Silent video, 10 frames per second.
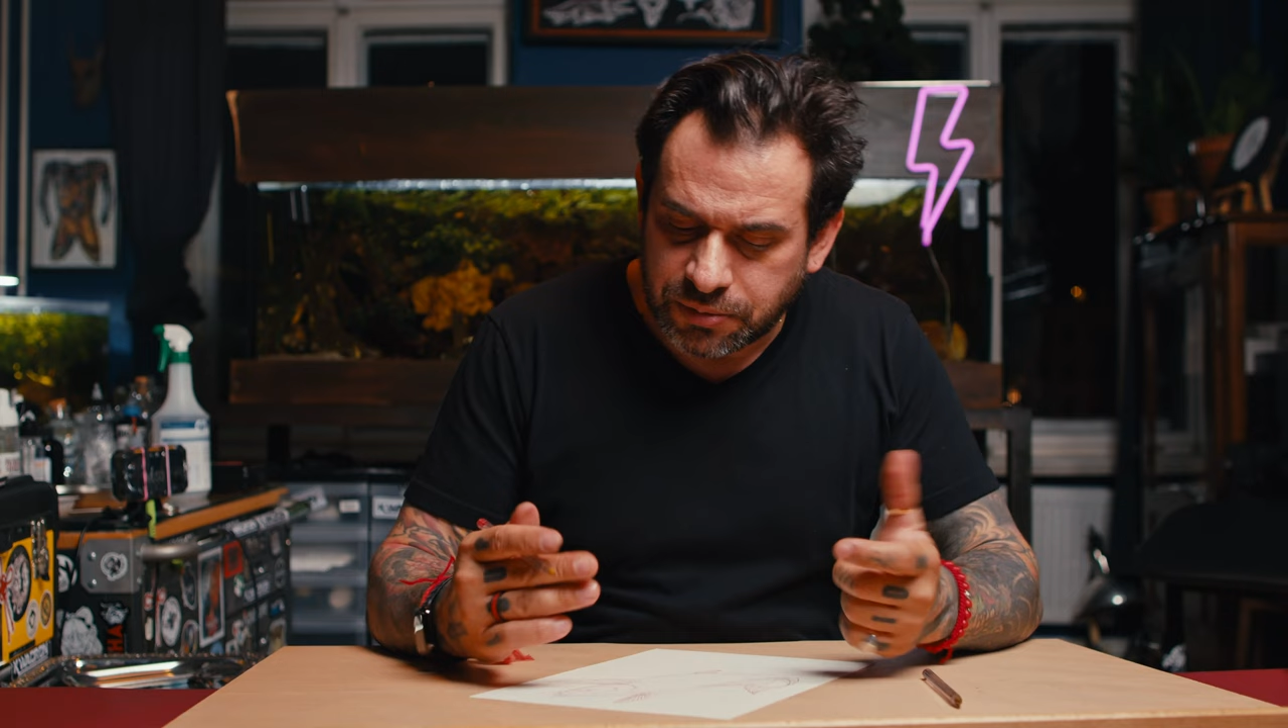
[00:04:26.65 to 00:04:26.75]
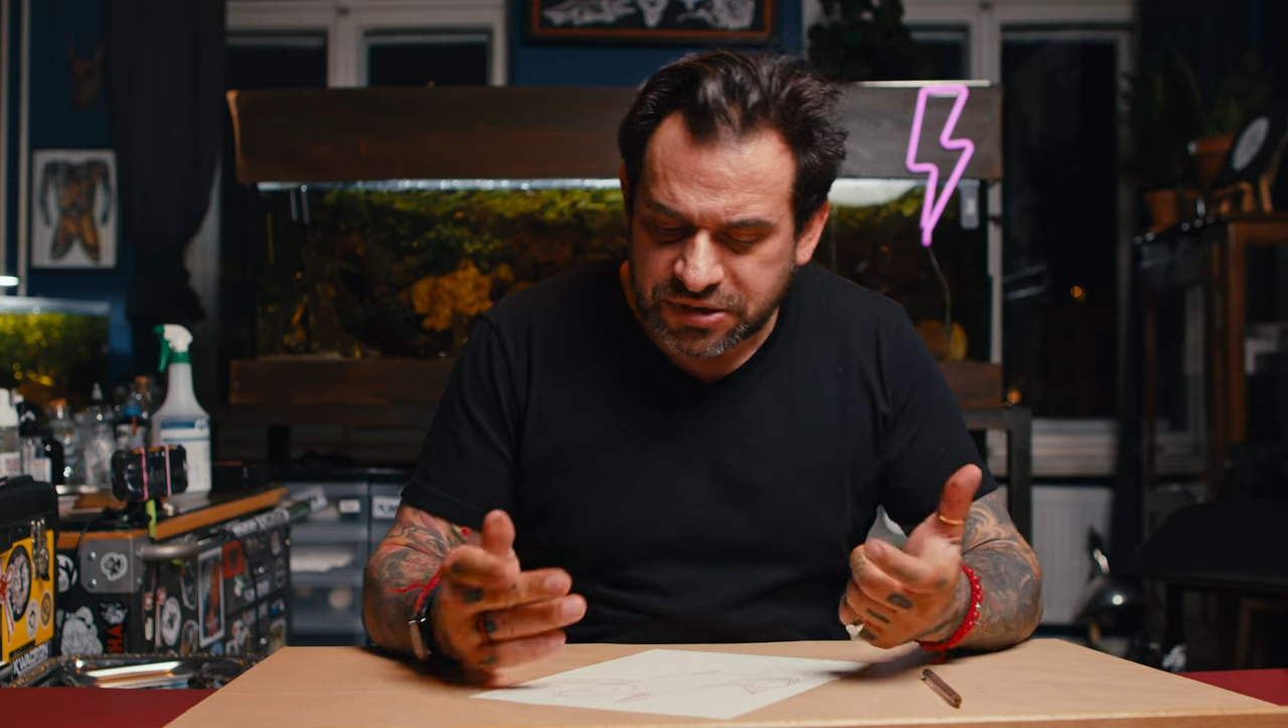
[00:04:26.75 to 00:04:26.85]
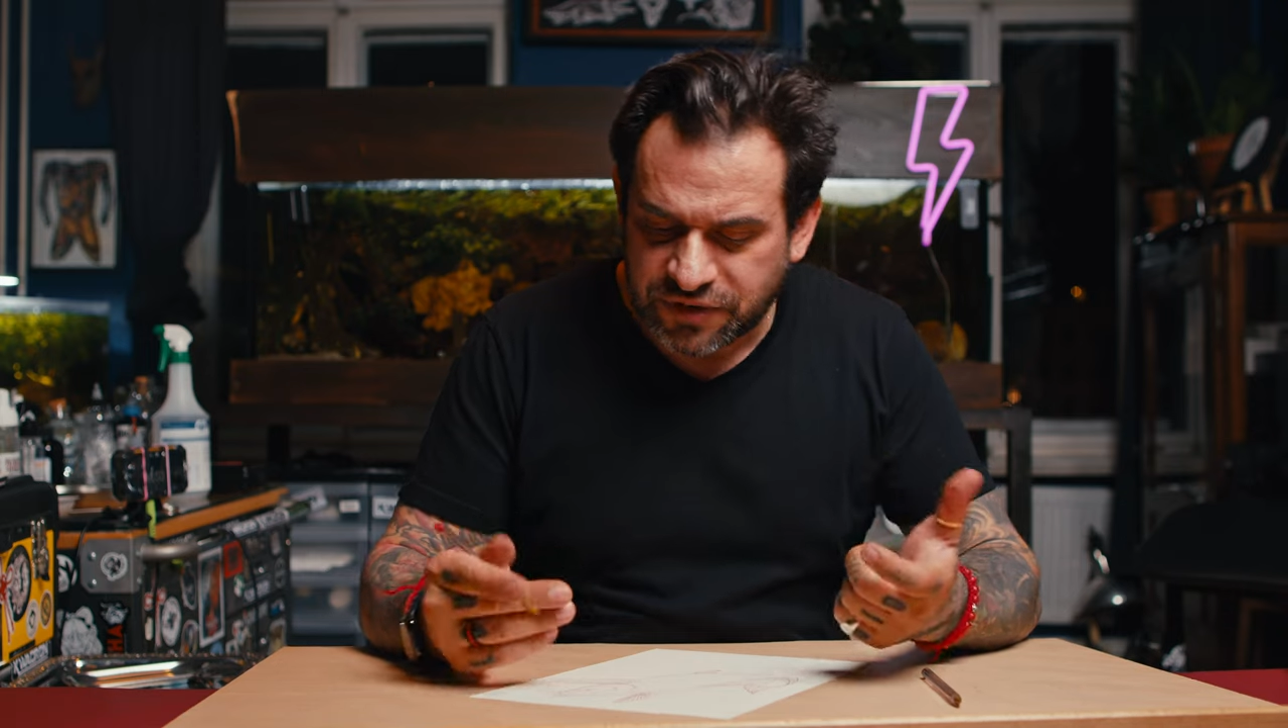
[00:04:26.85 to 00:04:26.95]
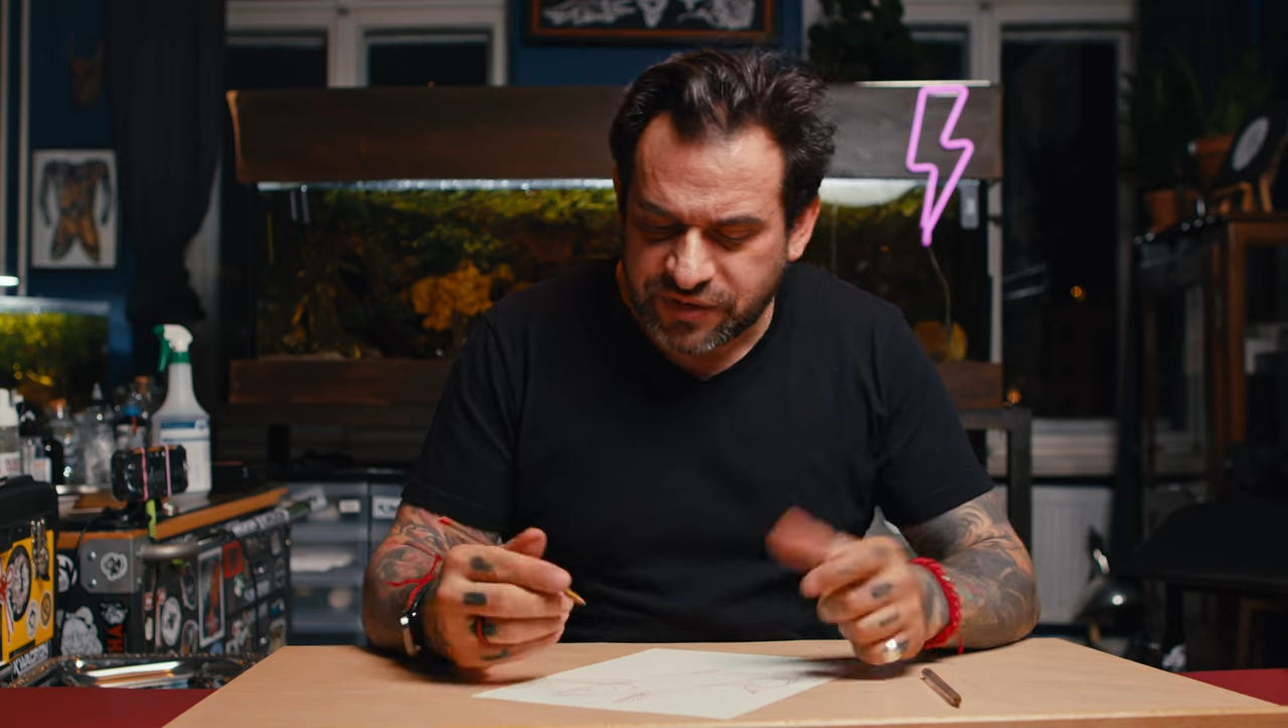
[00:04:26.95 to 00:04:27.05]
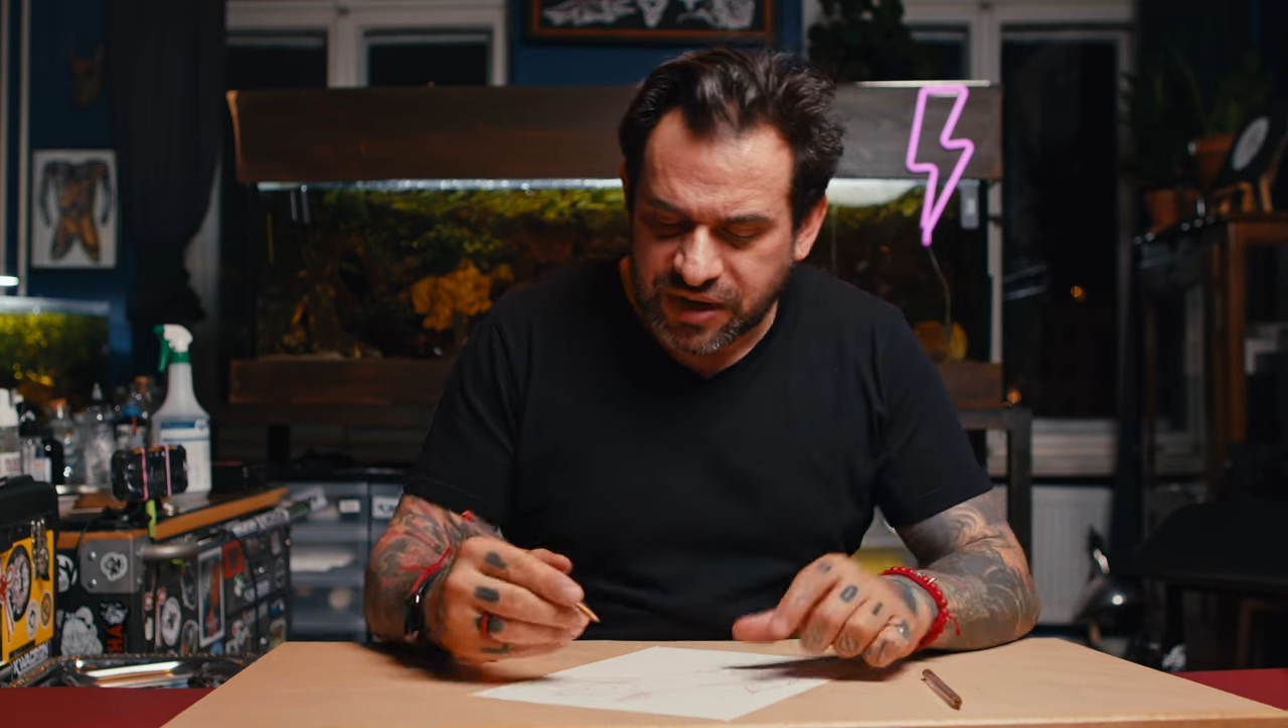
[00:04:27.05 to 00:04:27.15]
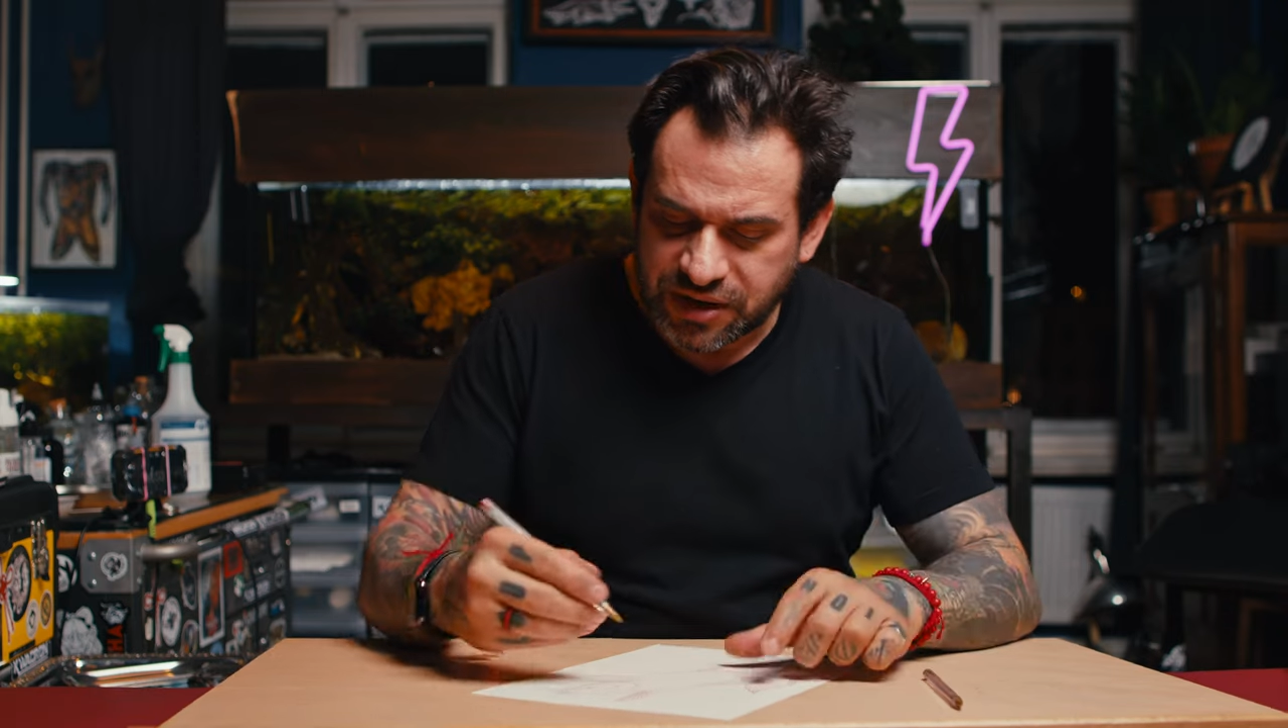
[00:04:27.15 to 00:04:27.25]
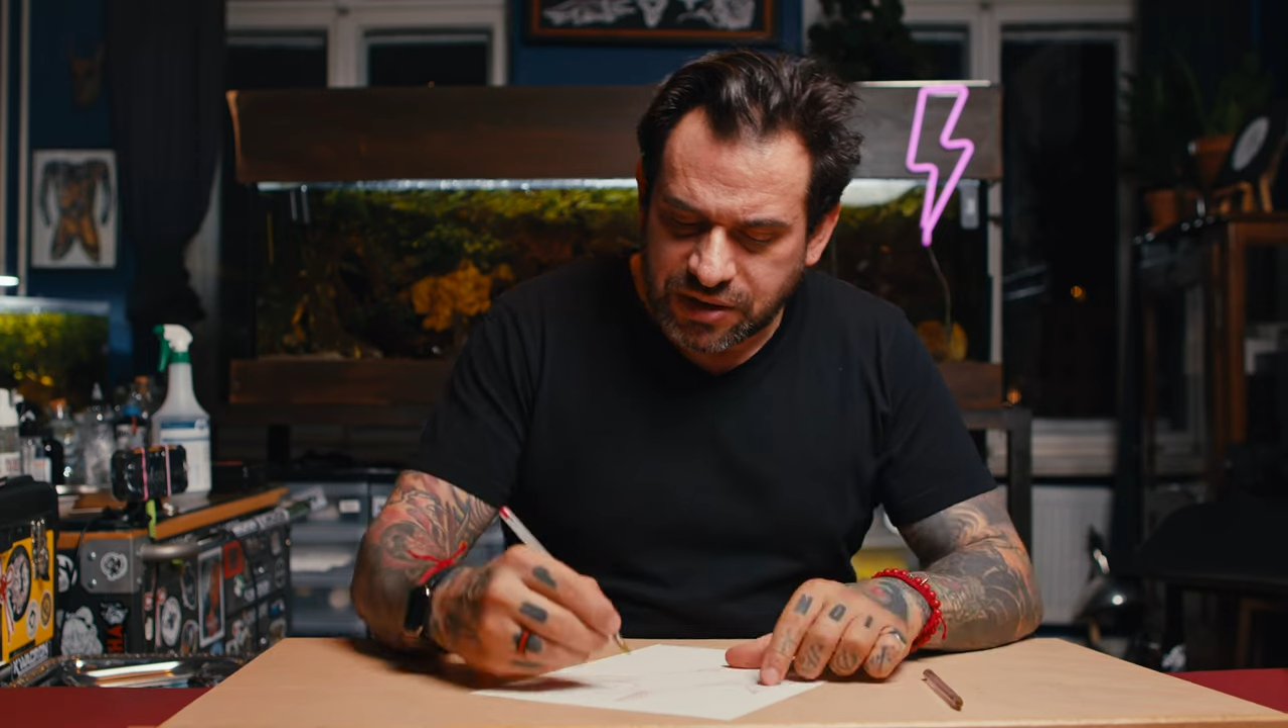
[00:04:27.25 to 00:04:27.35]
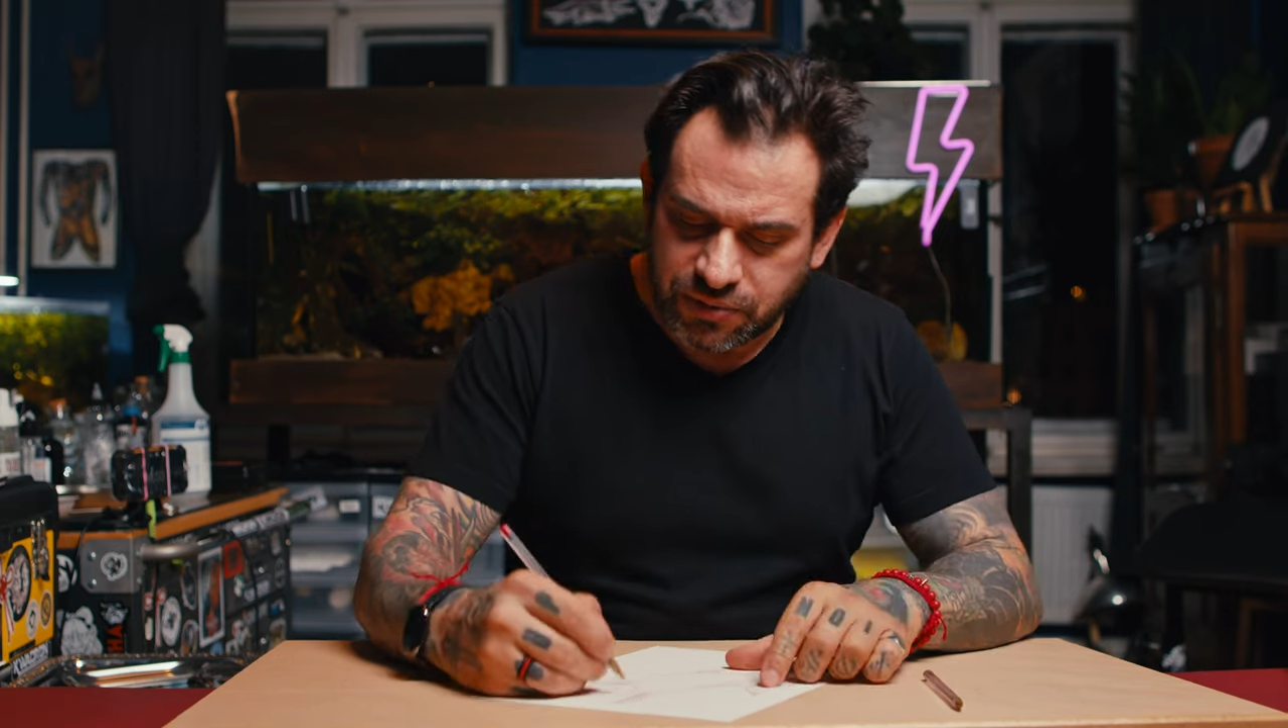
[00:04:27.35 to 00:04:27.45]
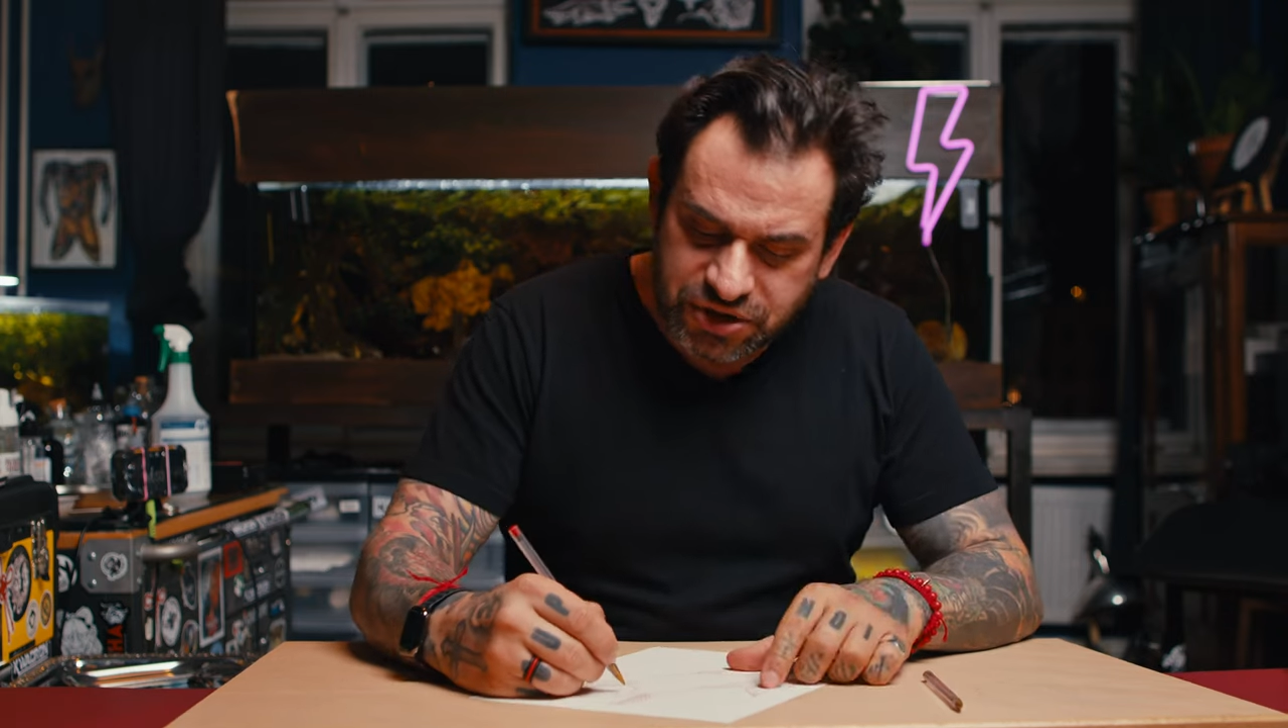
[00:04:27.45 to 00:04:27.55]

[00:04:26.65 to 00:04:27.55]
bit of technique,